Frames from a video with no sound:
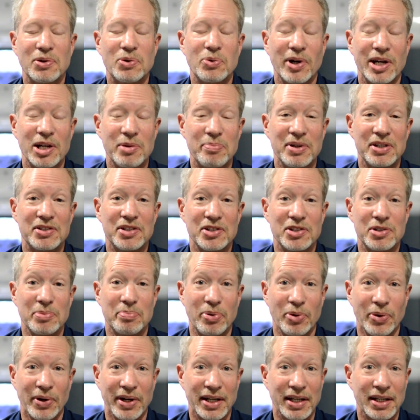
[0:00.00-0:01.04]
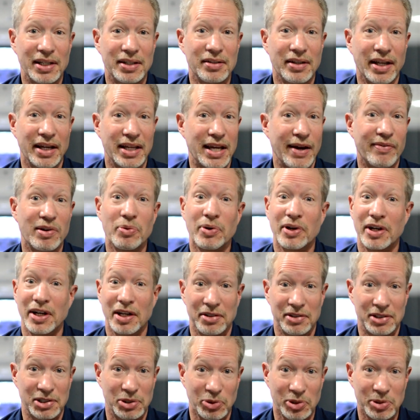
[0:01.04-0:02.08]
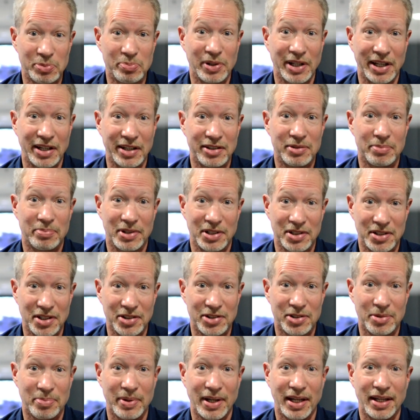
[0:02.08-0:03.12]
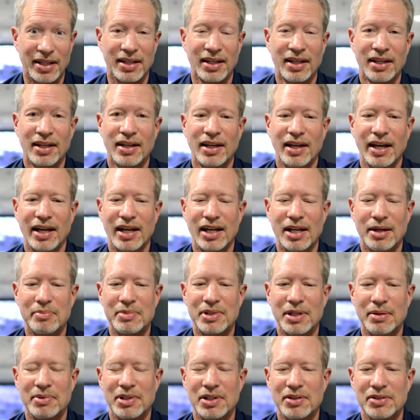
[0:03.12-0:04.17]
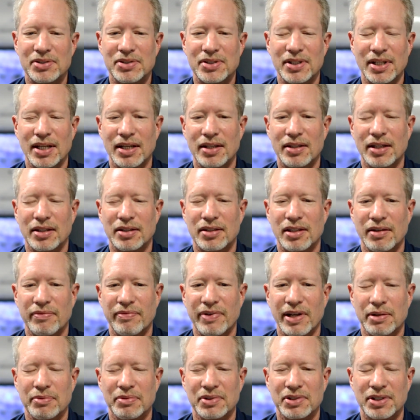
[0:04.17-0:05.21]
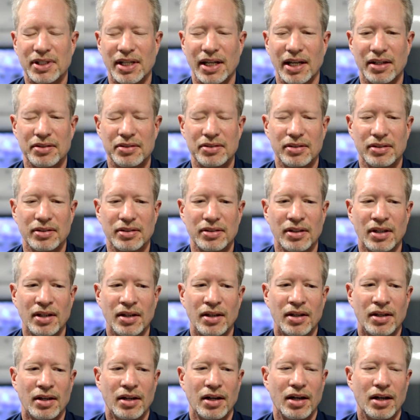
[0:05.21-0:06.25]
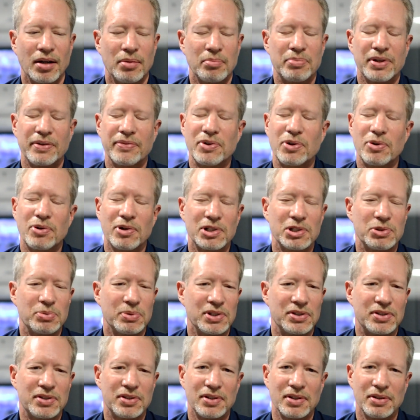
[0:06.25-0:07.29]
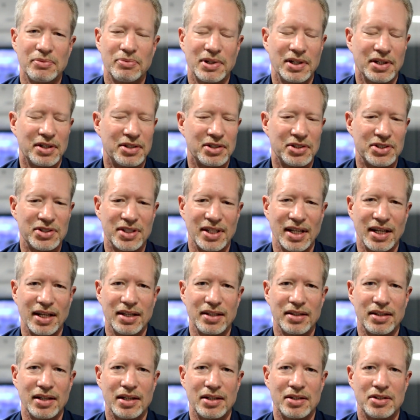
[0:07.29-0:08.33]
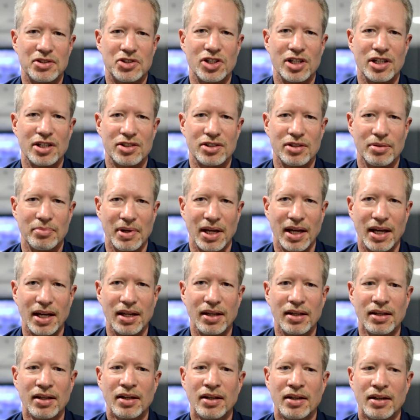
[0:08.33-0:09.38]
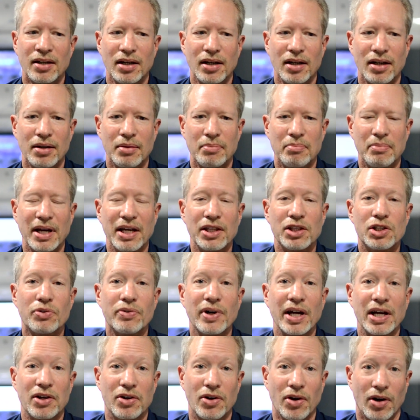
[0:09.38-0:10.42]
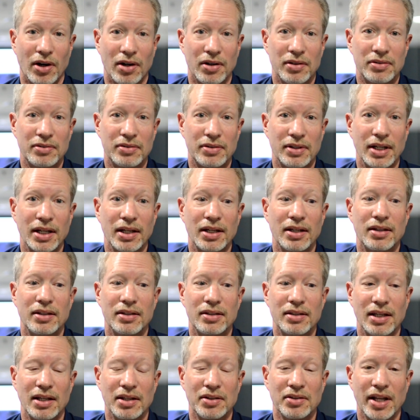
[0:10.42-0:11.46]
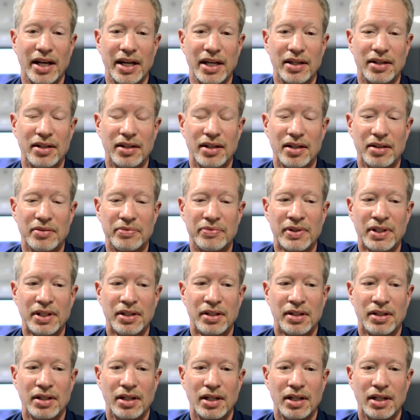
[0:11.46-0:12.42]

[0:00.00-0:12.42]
quite a bit disappointed, like everyone else who was planning to participate at MWC, that the event was canceled. But of course, we understand that GSMA made the right call, right, in light of